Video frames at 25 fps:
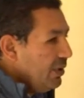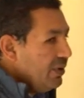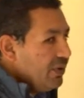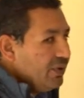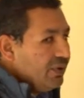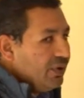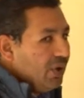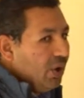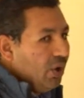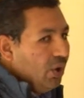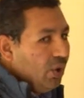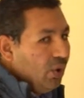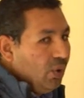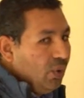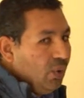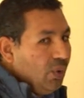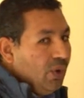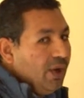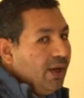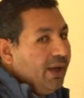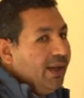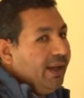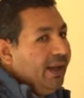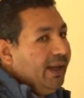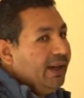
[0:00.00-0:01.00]

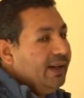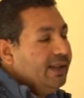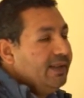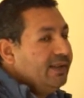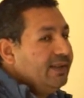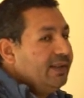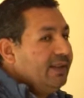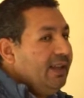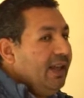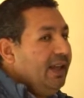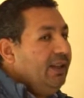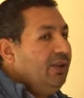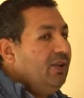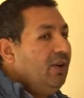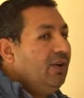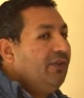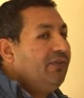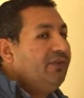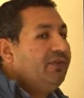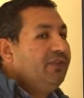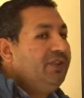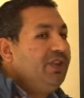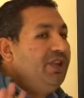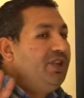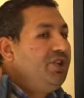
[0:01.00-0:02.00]
So, instead
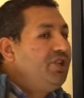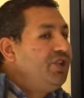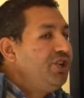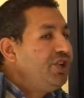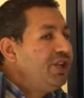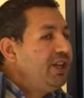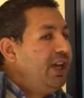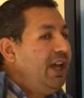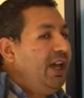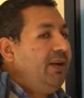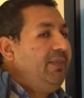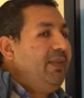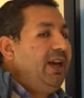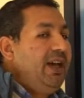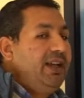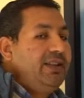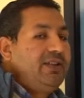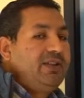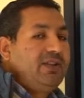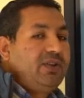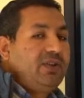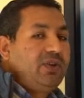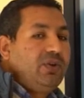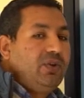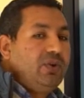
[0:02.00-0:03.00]
of teaching him at
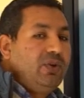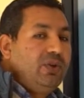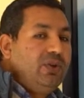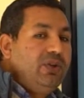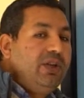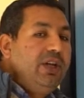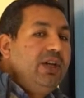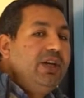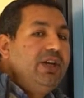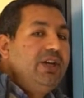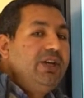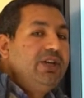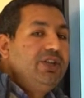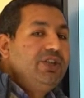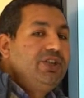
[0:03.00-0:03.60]
school,